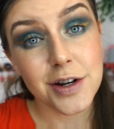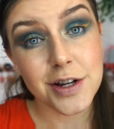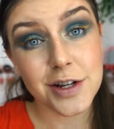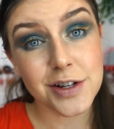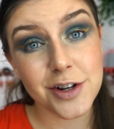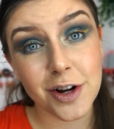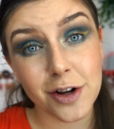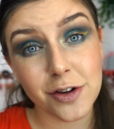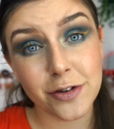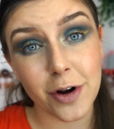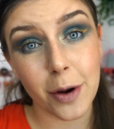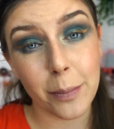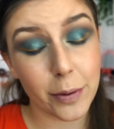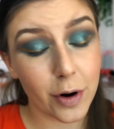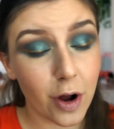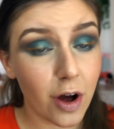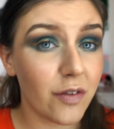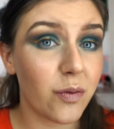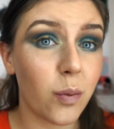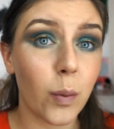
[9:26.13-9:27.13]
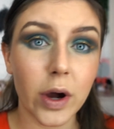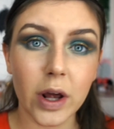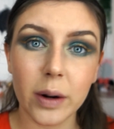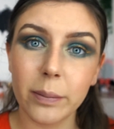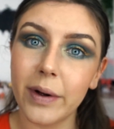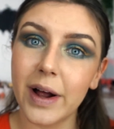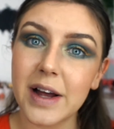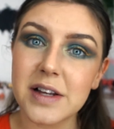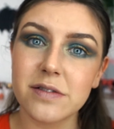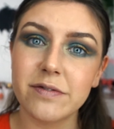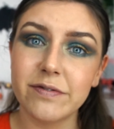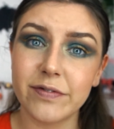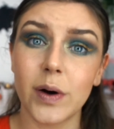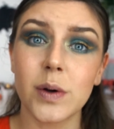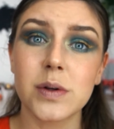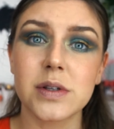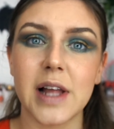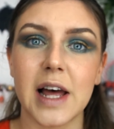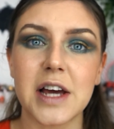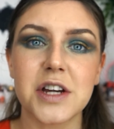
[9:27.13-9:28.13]
Just to top it off, we're going to apply some
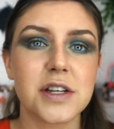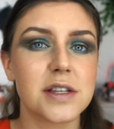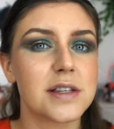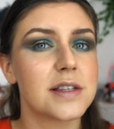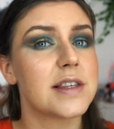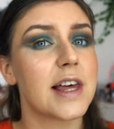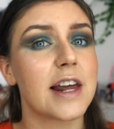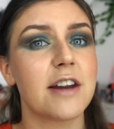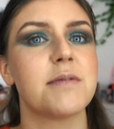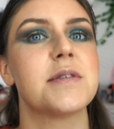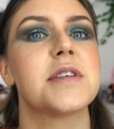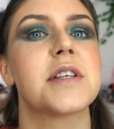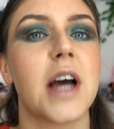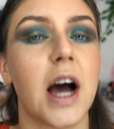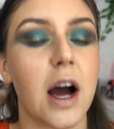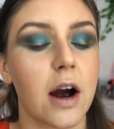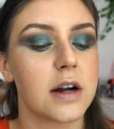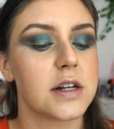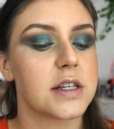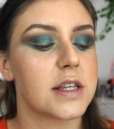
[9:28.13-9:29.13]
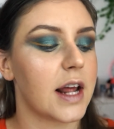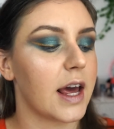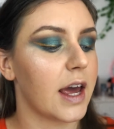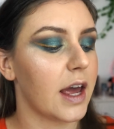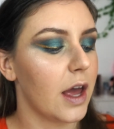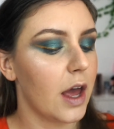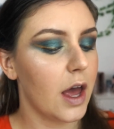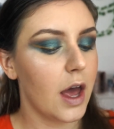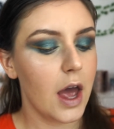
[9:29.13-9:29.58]
false lashes instead of mascara today.